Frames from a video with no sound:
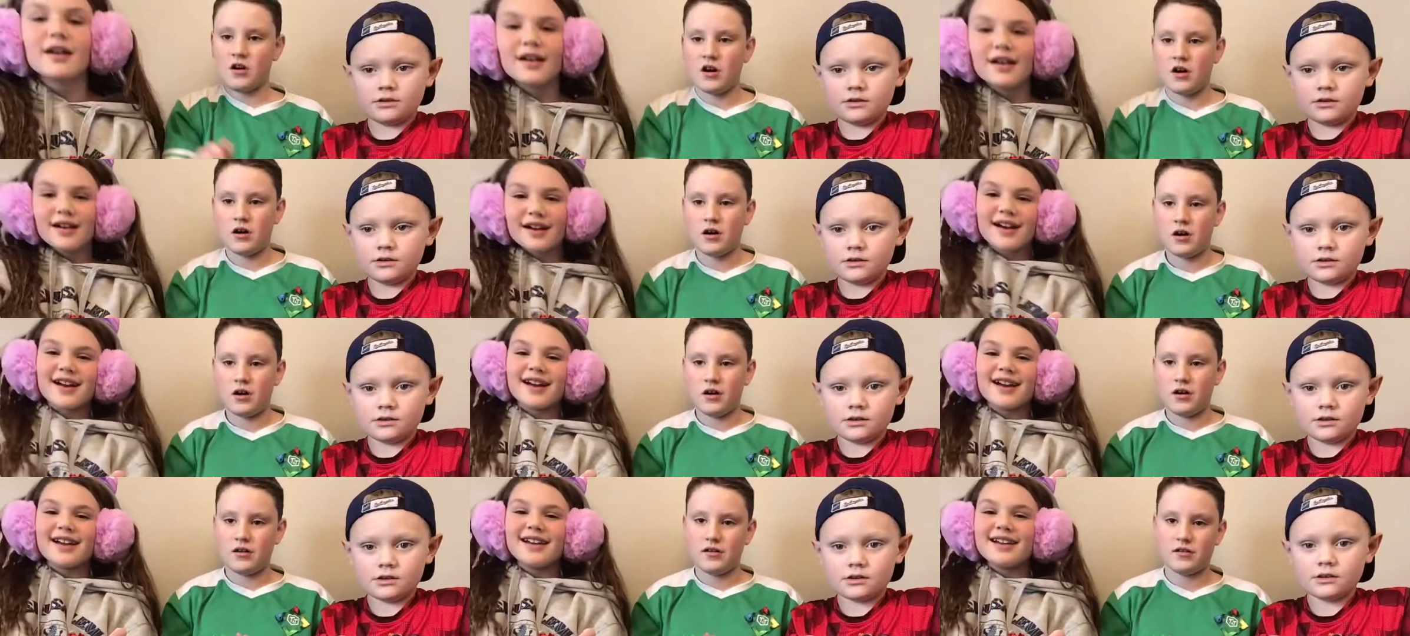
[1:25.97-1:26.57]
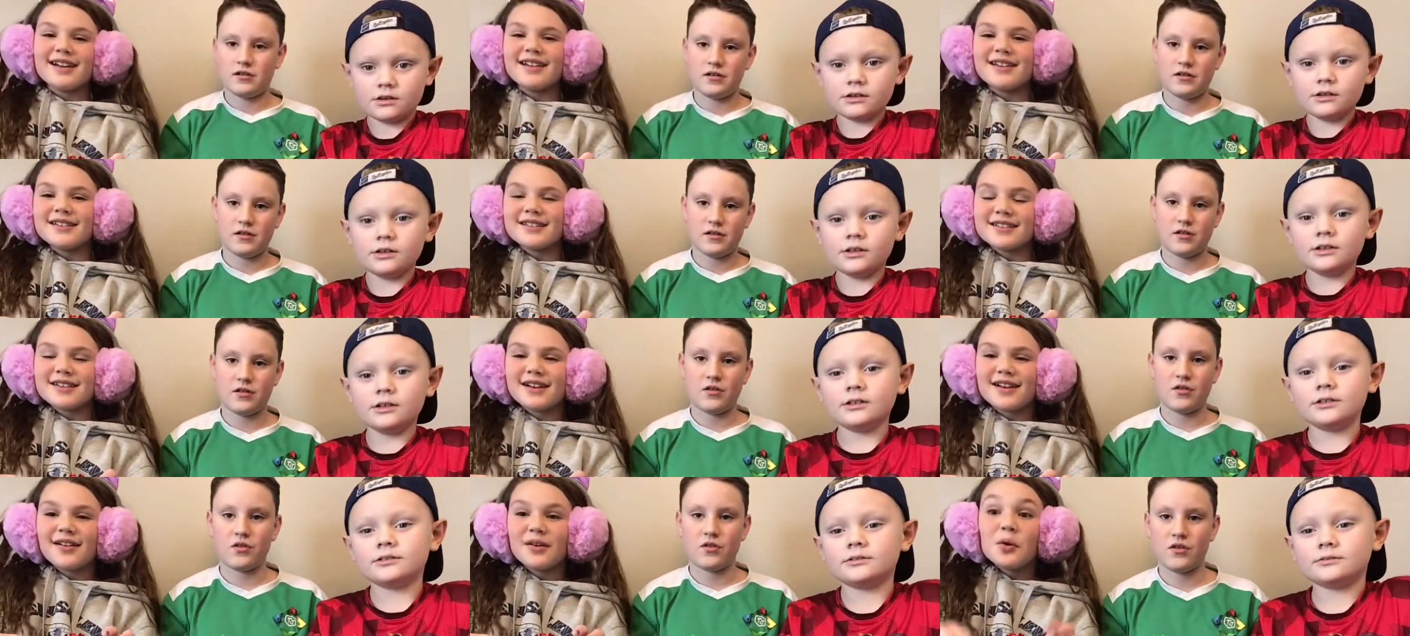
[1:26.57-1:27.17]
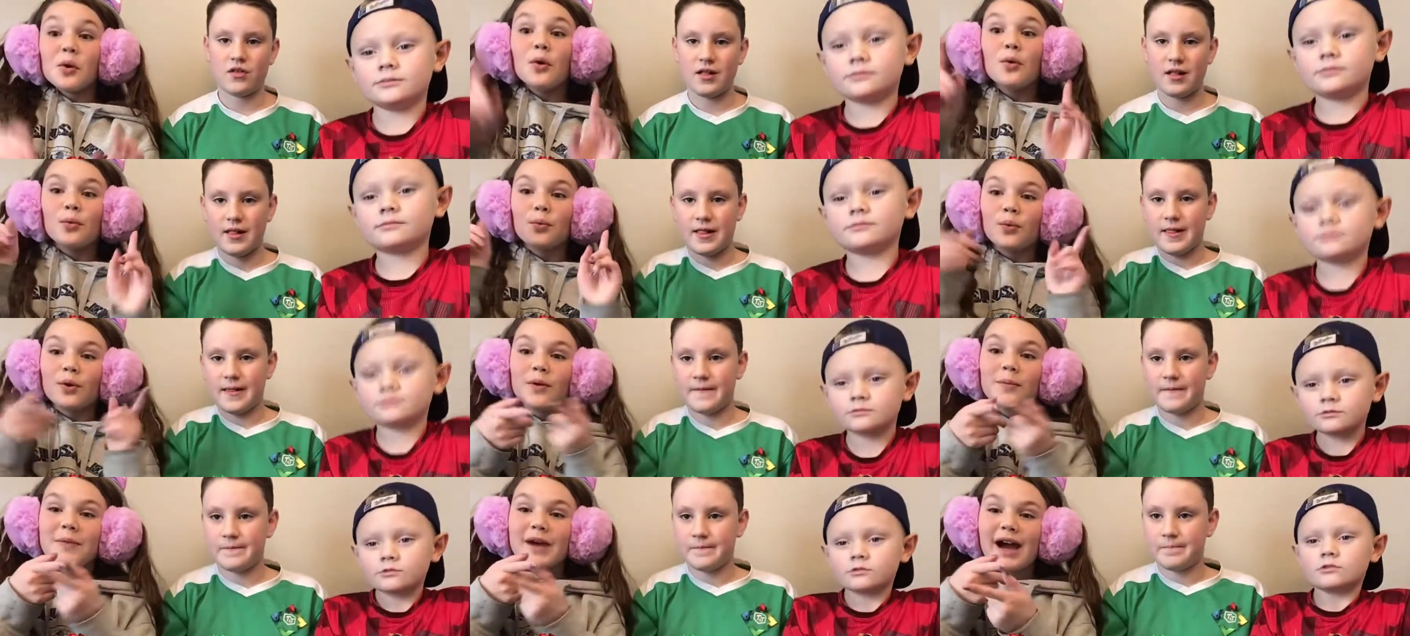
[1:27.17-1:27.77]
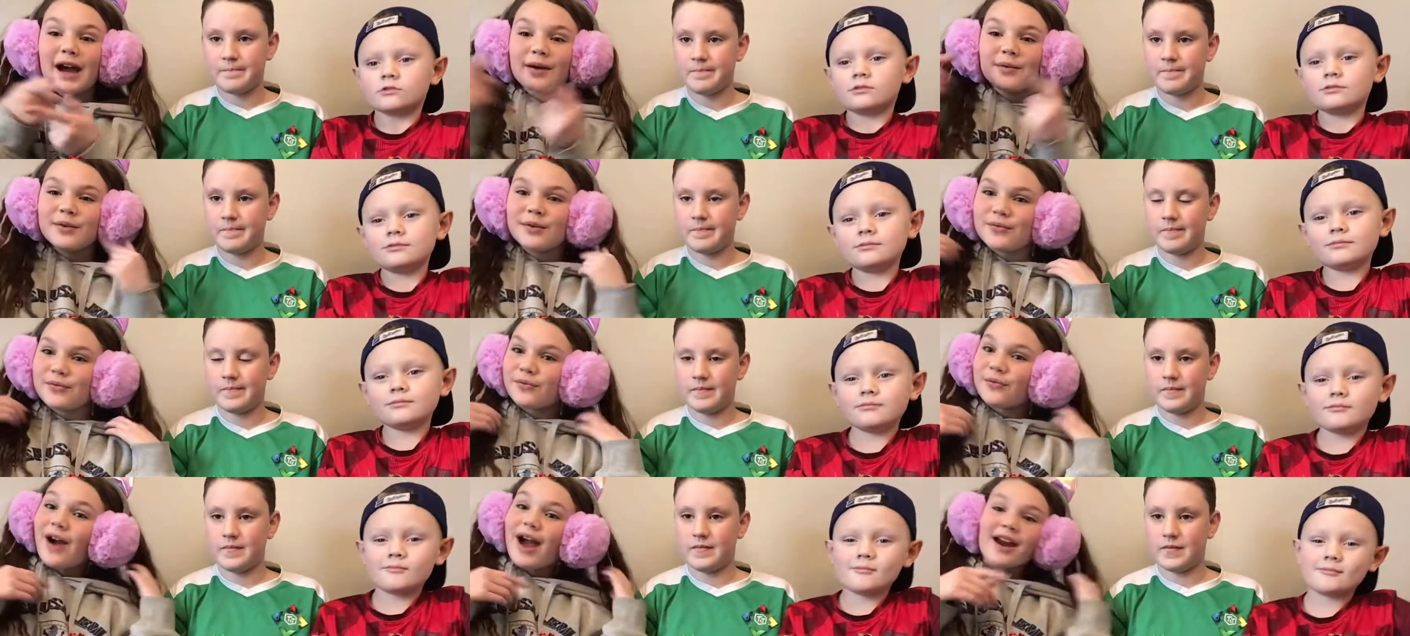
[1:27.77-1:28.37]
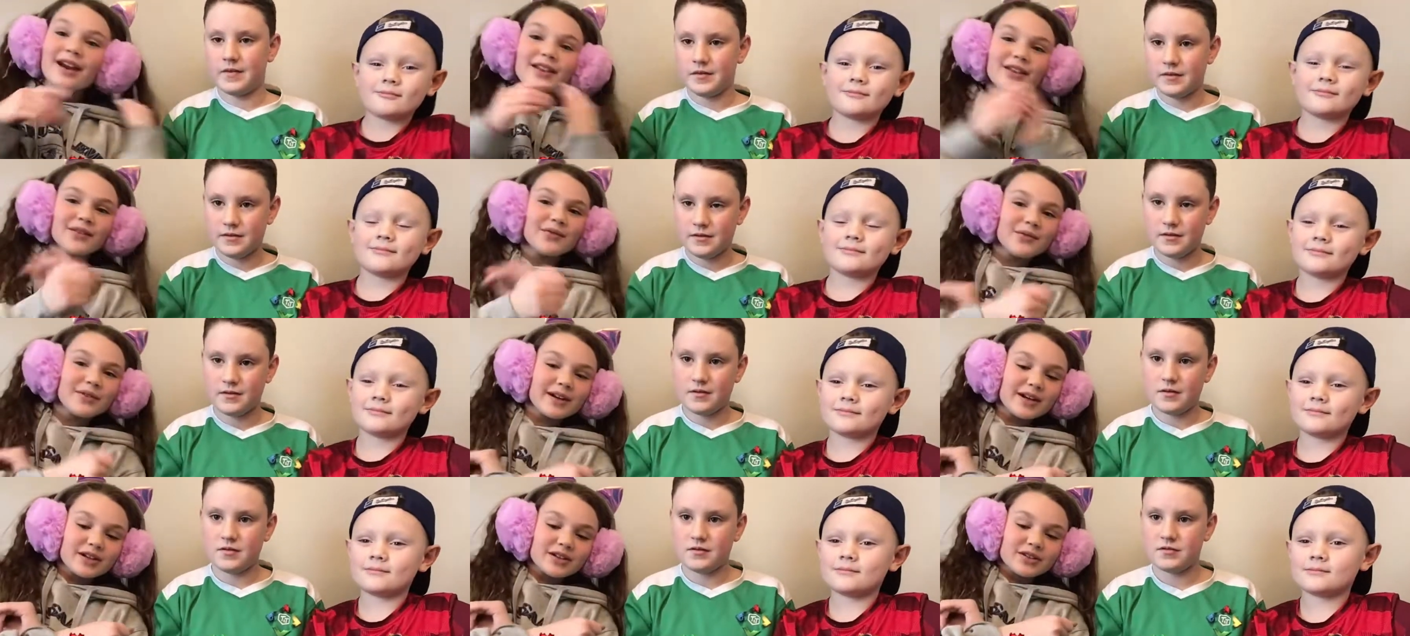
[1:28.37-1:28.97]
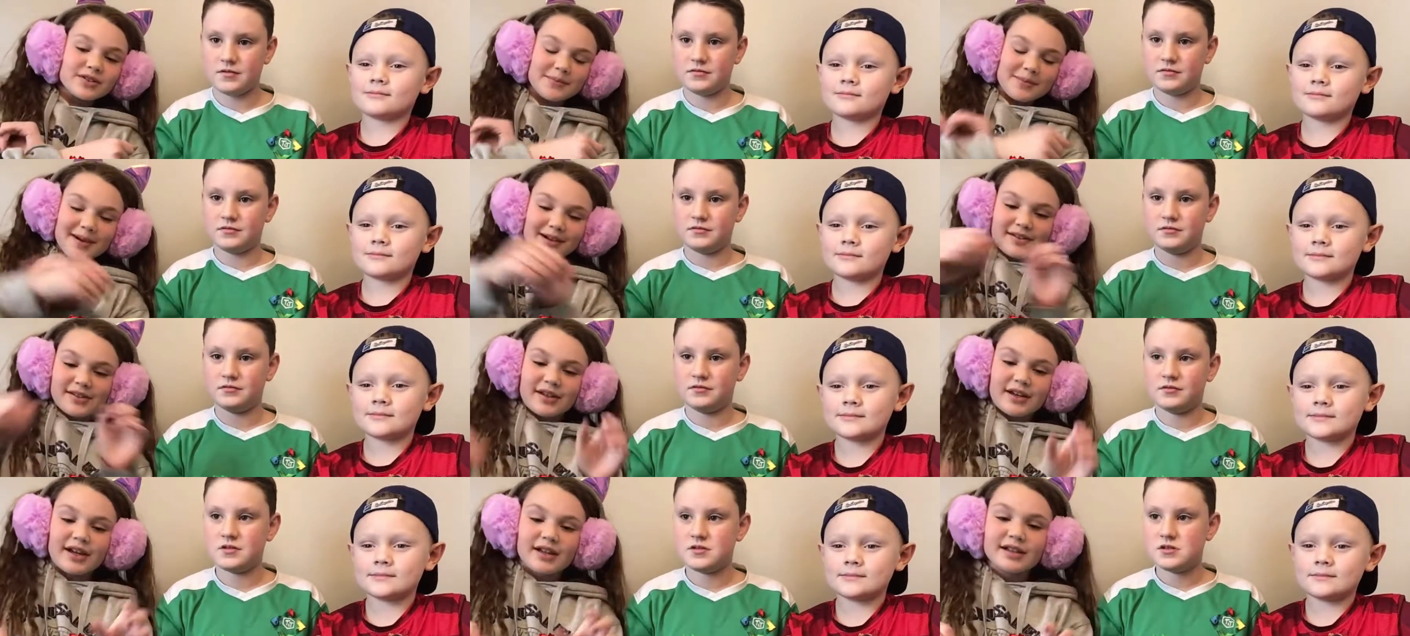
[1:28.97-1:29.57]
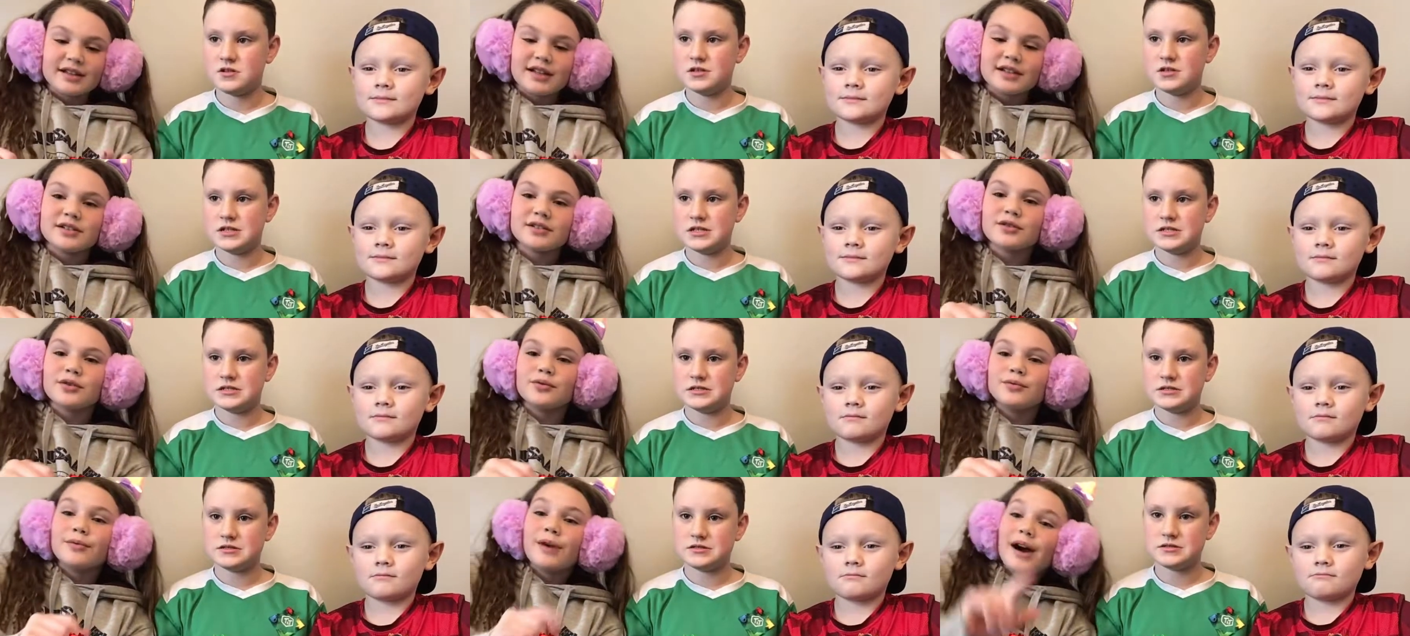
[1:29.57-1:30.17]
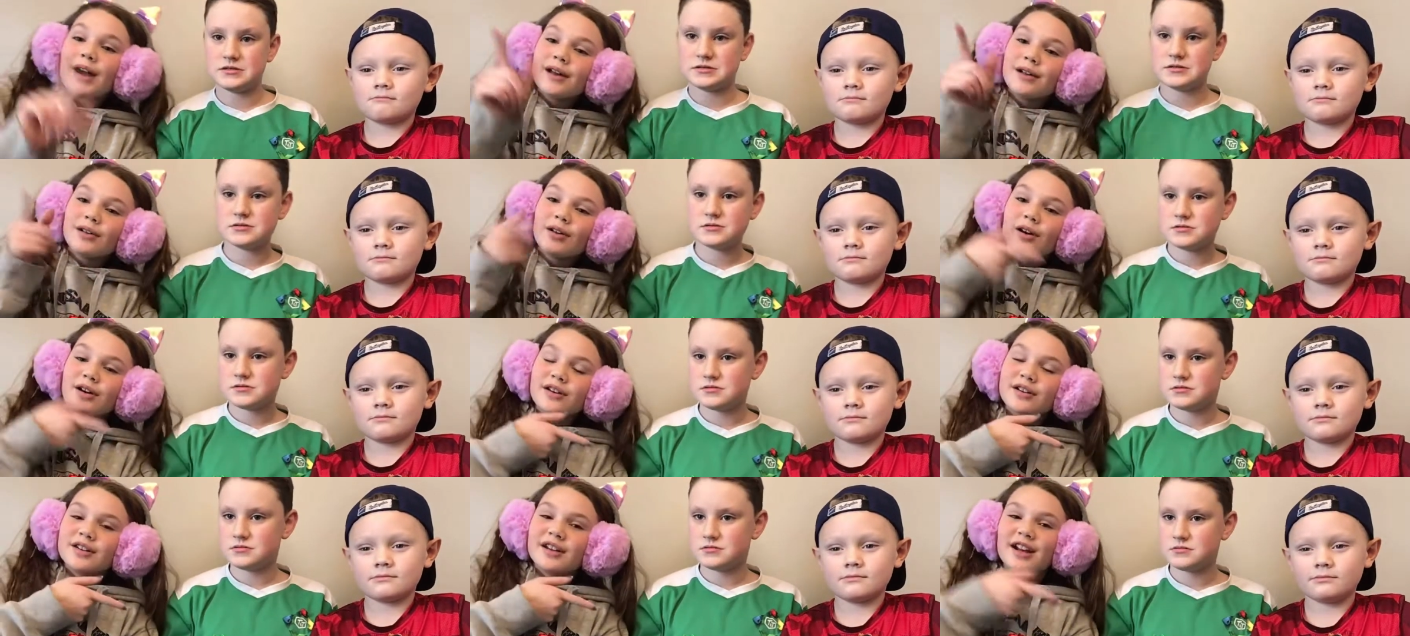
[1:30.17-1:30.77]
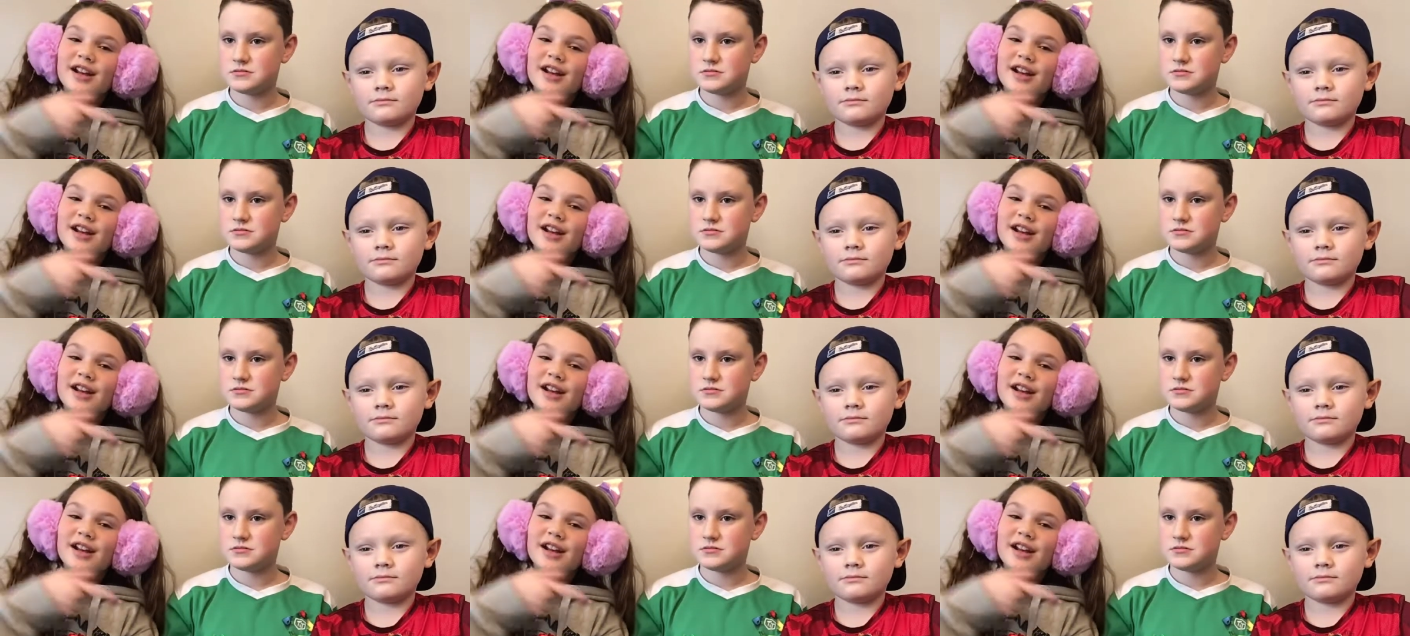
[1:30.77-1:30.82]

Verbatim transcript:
Speaker 1: Okay, so we're back. We finally finished building it. That took a while longer than